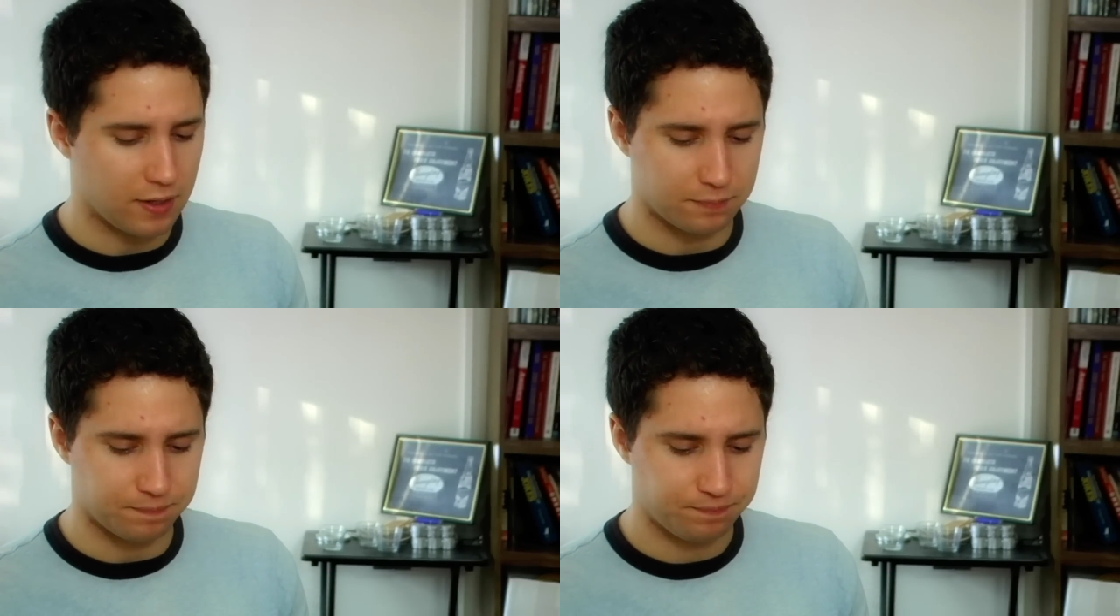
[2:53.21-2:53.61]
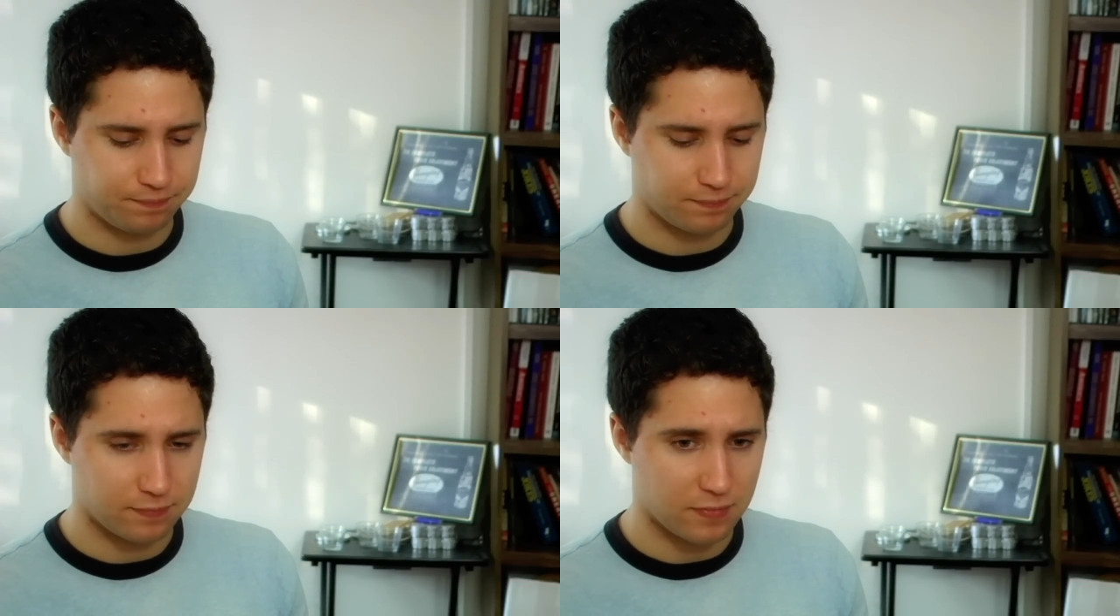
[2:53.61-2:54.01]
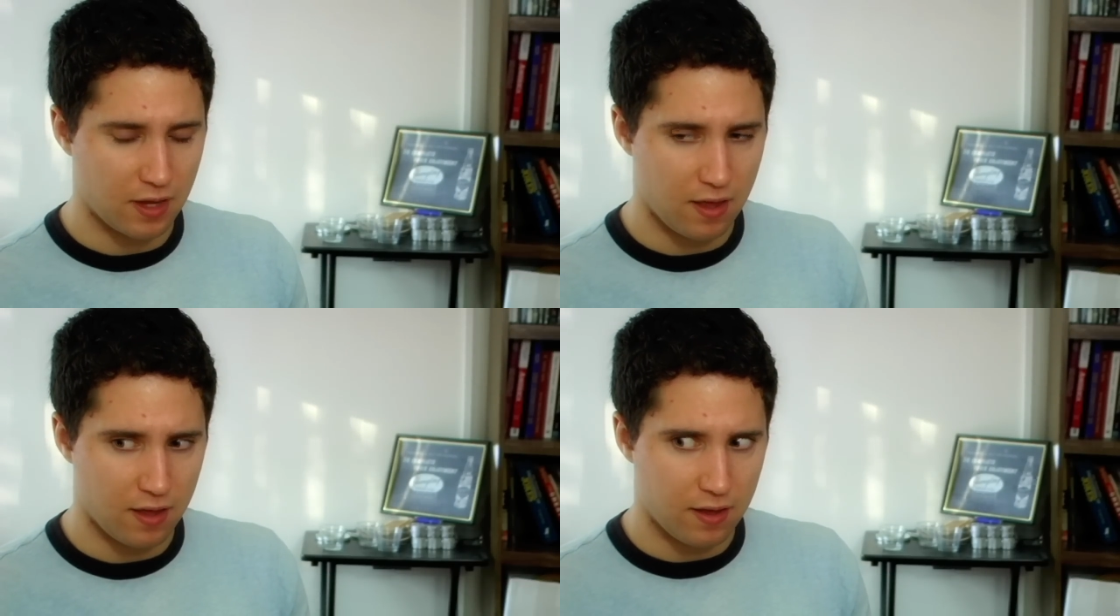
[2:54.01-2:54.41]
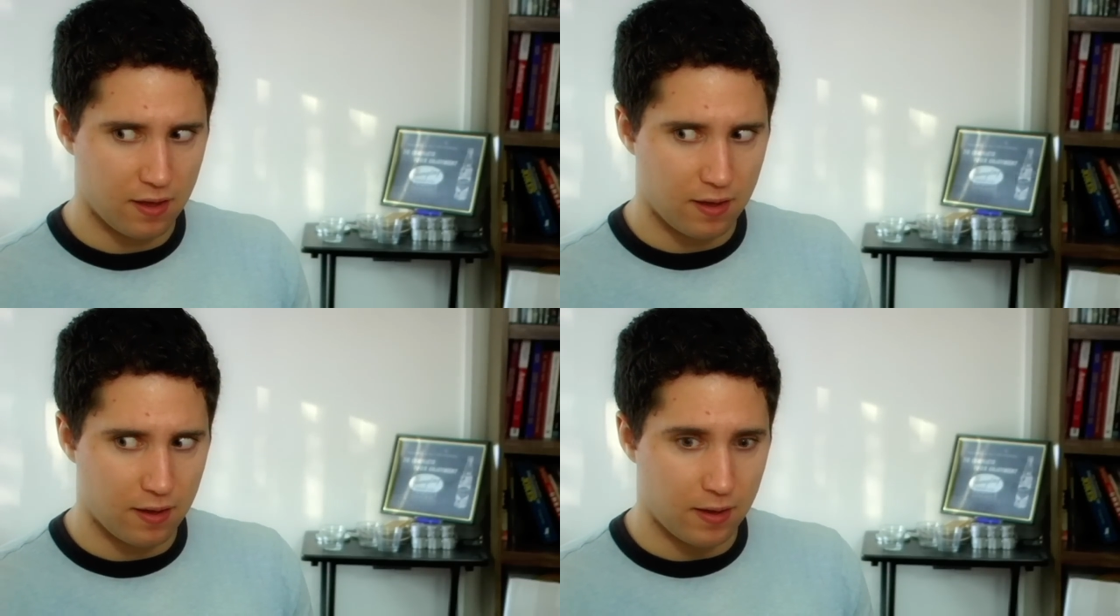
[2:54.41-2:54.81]

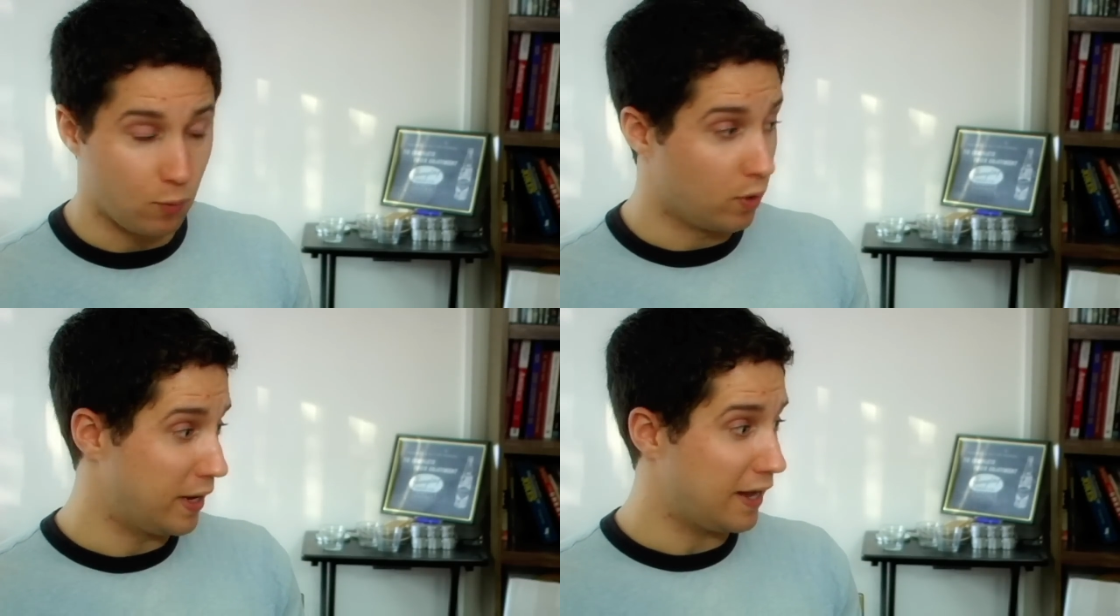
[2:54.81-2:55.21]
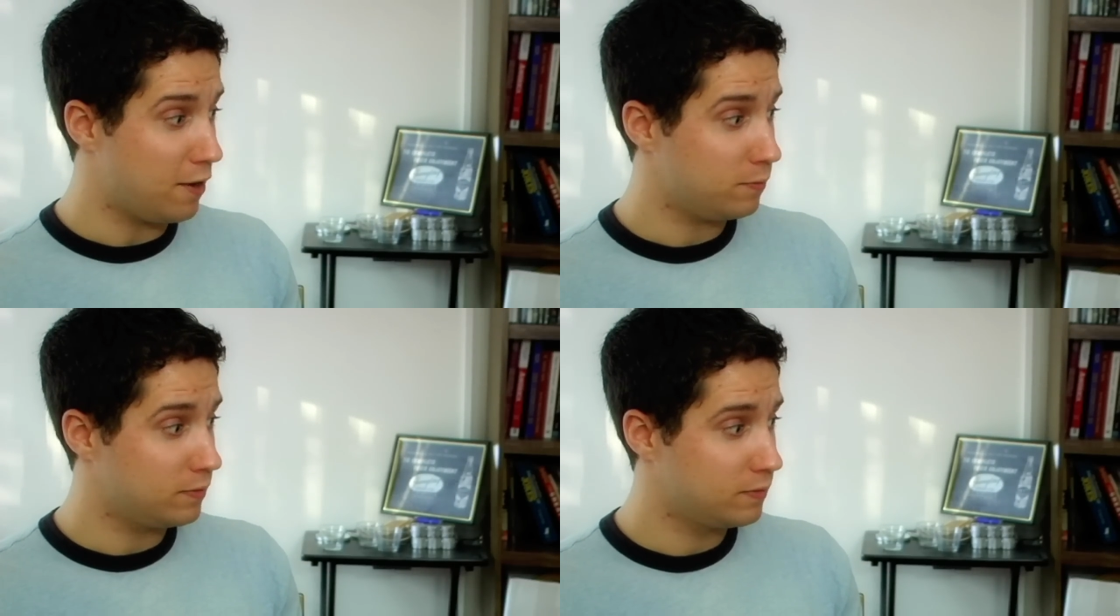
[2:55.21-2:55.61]
you want to make out?